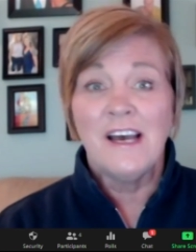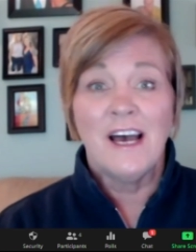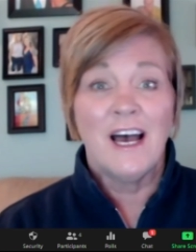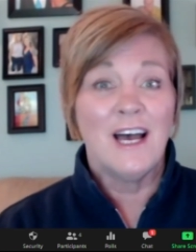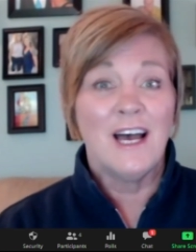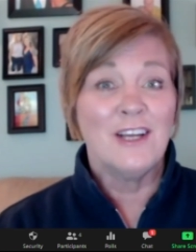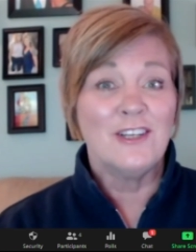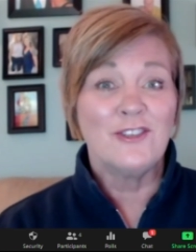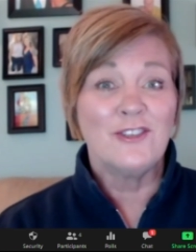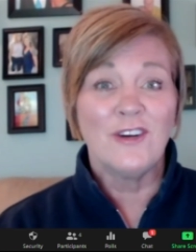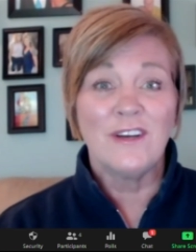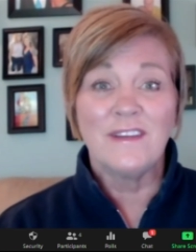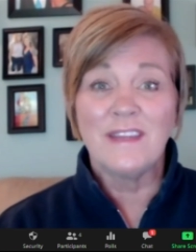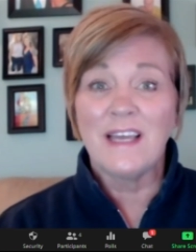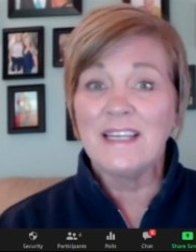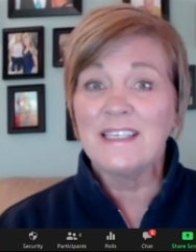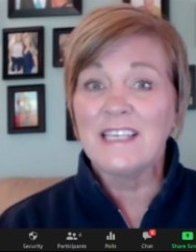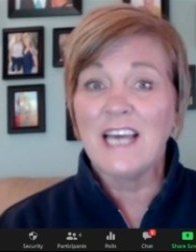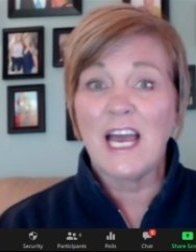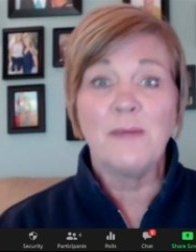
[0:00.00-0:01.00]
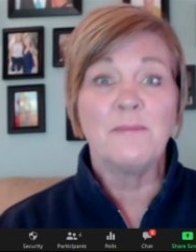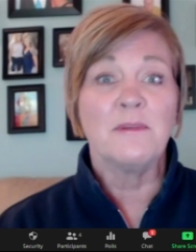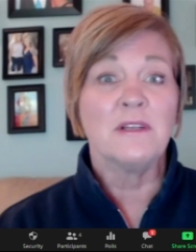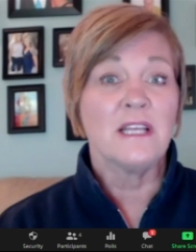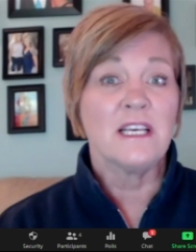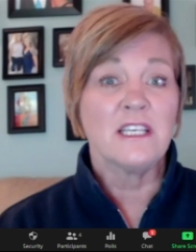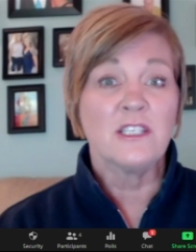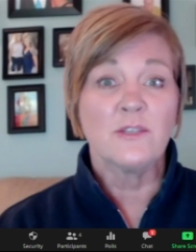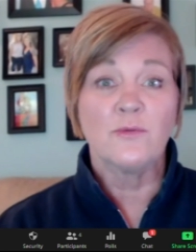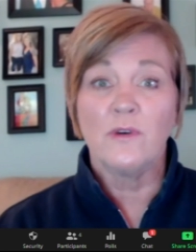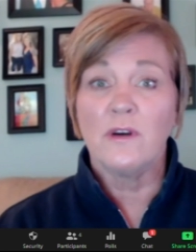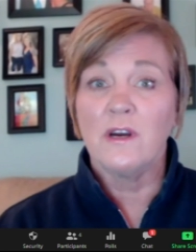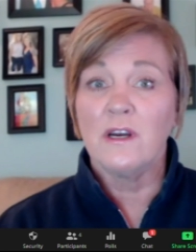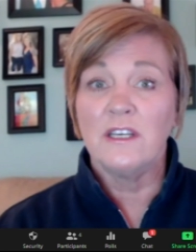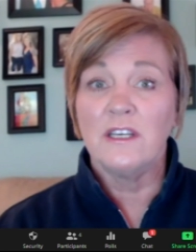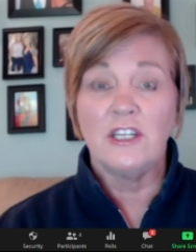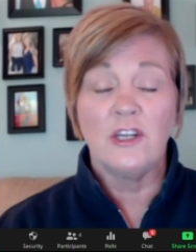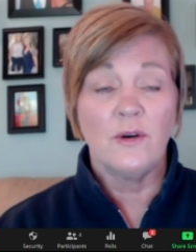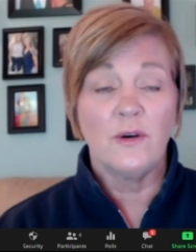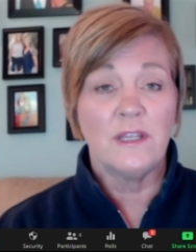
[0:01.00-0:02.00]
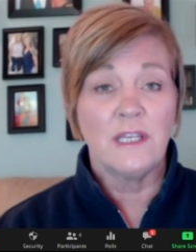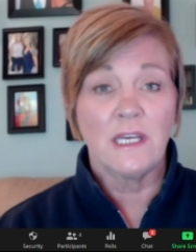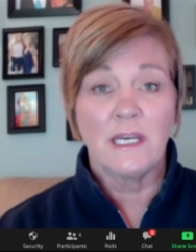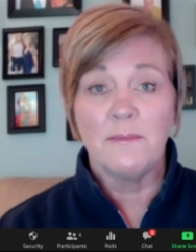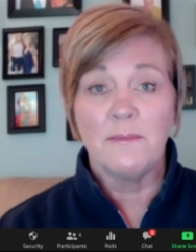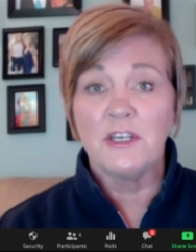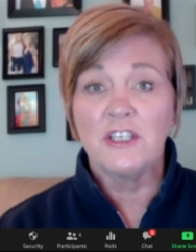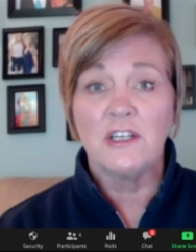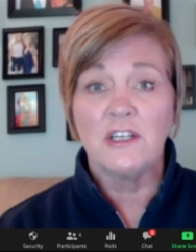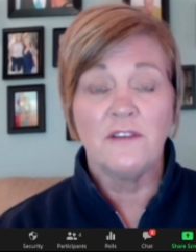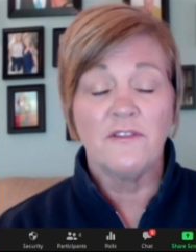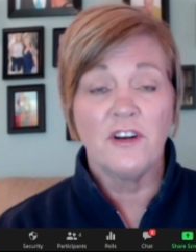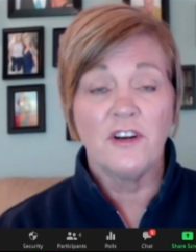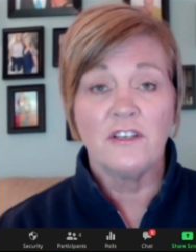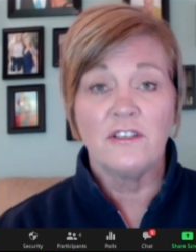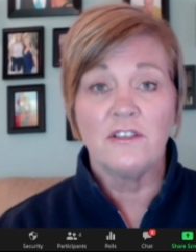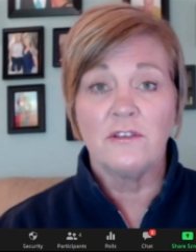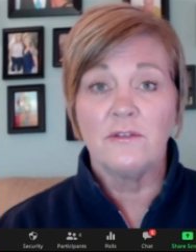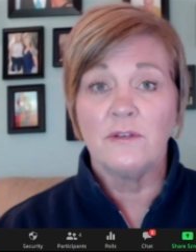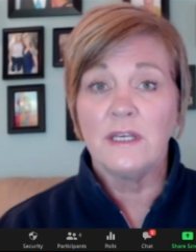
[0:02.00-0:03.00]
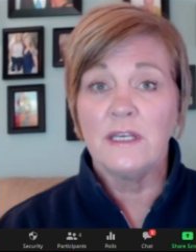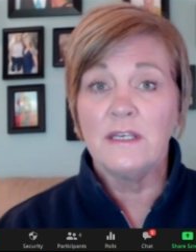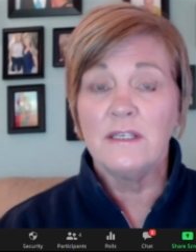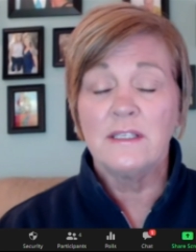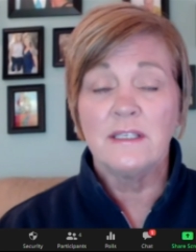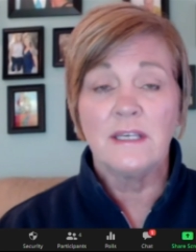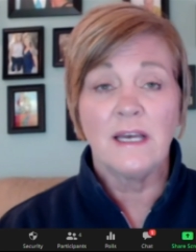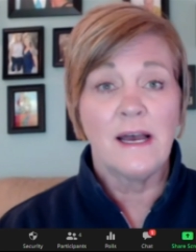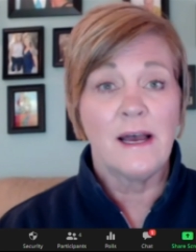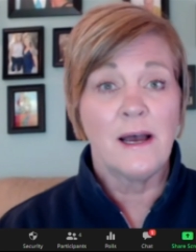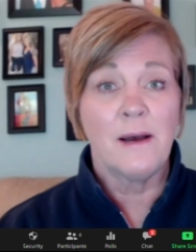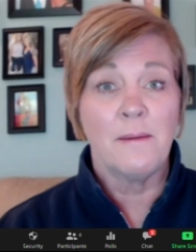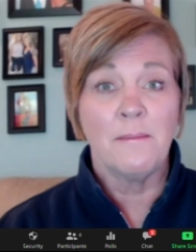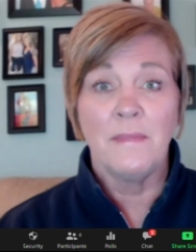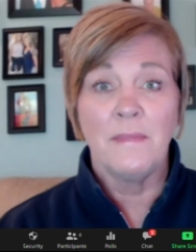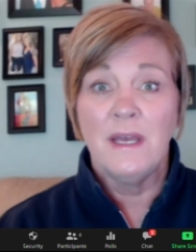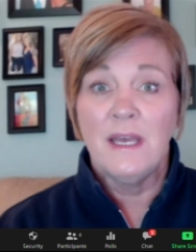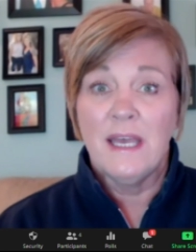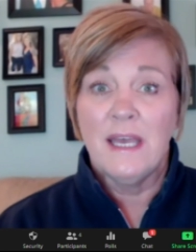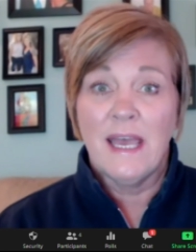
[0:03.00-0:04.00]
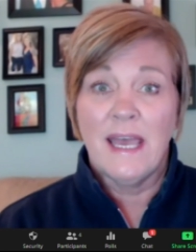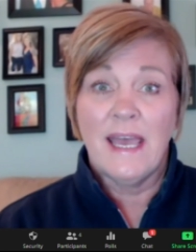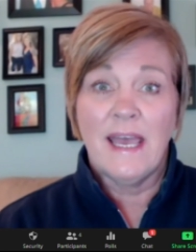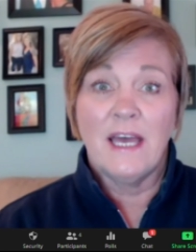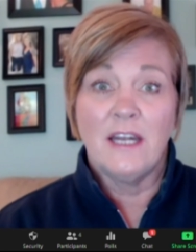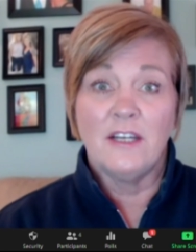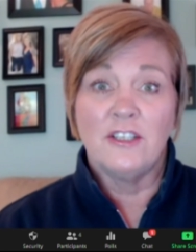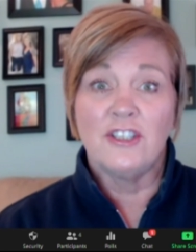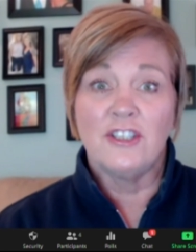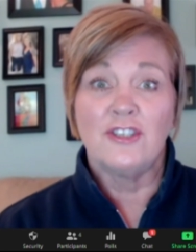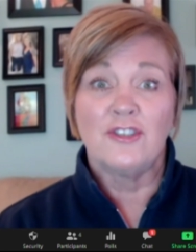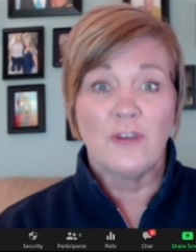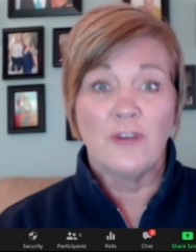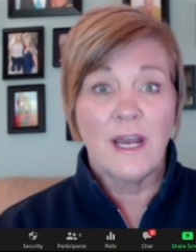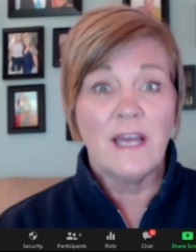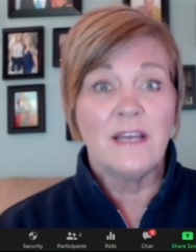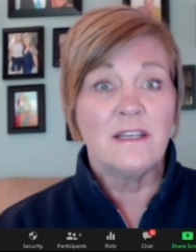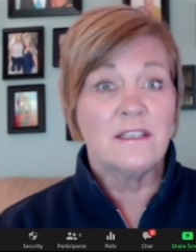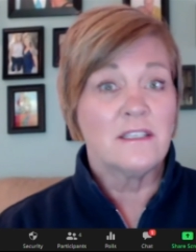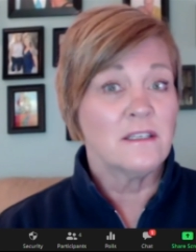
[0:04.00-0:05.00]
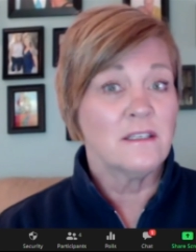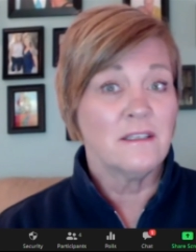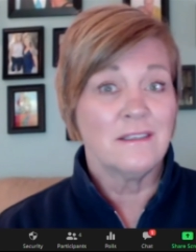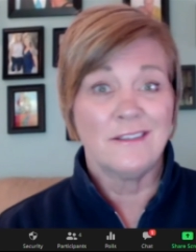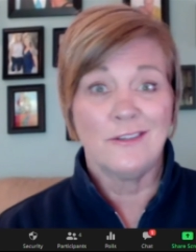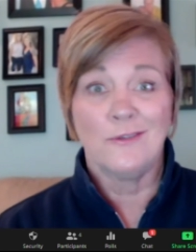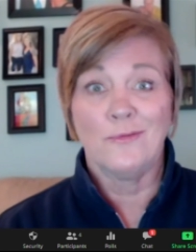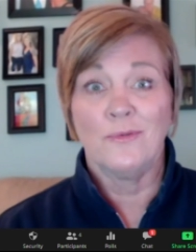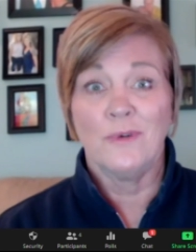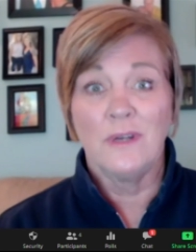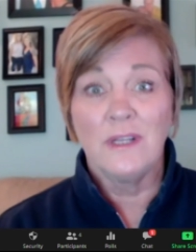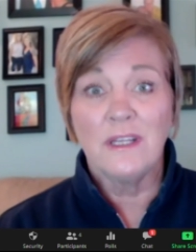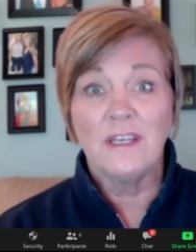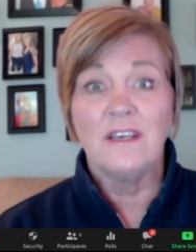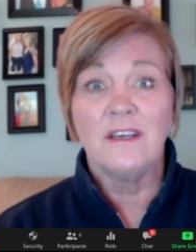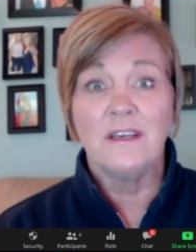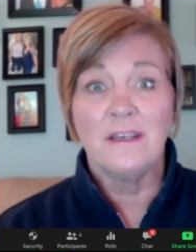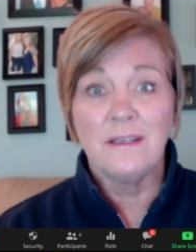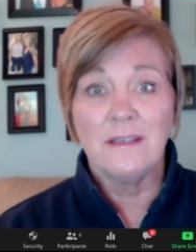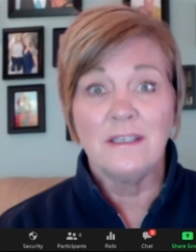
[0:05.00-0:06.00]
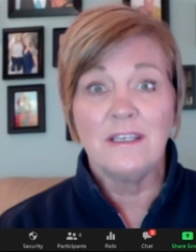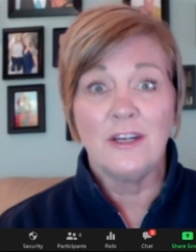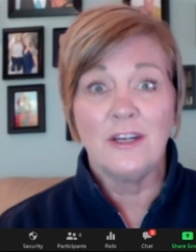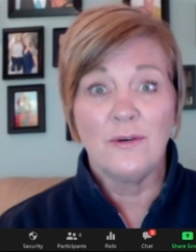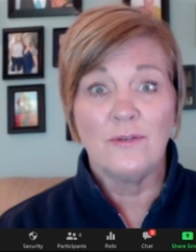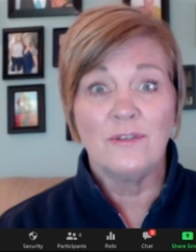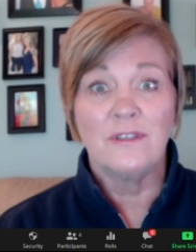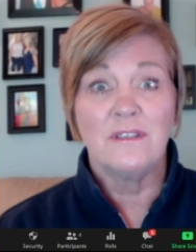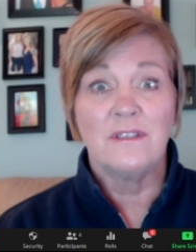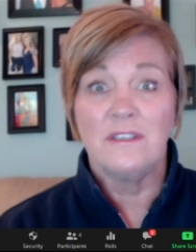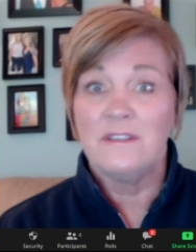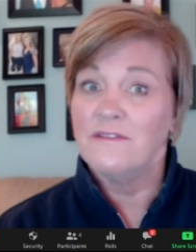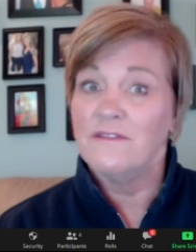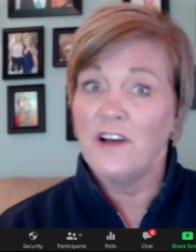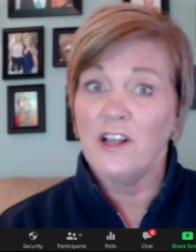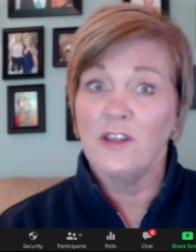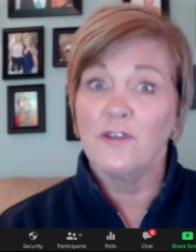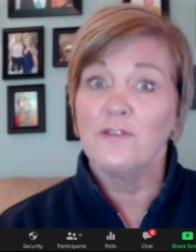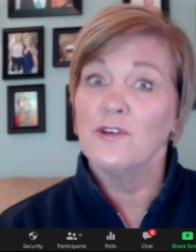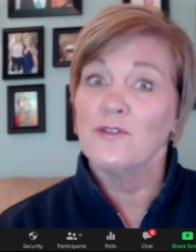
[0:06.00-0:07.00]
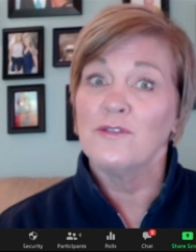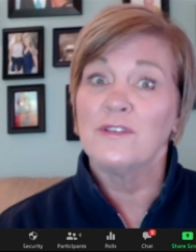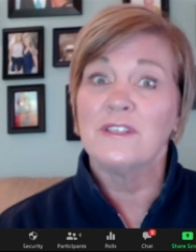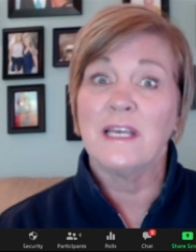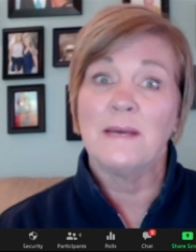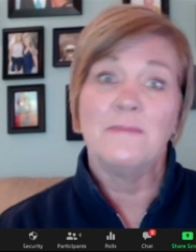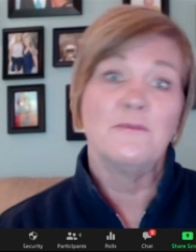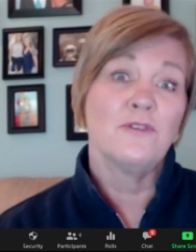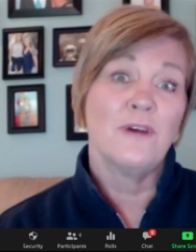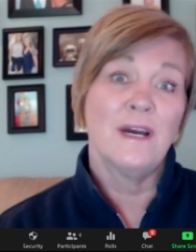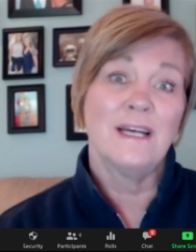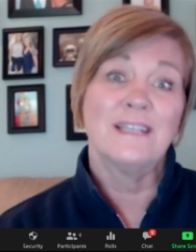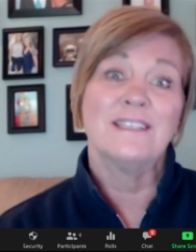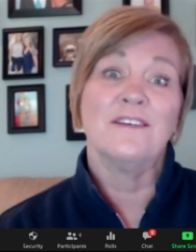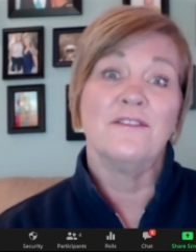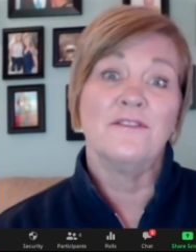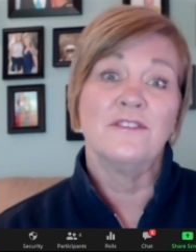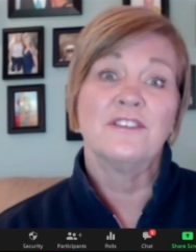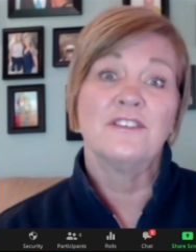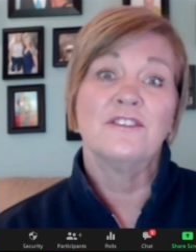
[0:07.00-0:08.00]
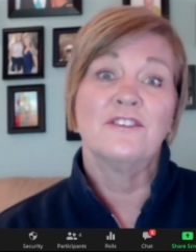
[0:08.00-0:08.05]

Uh, during that time, unless we're, you know, in the commission of our duties, um, and just trying to to really you know follow those same directives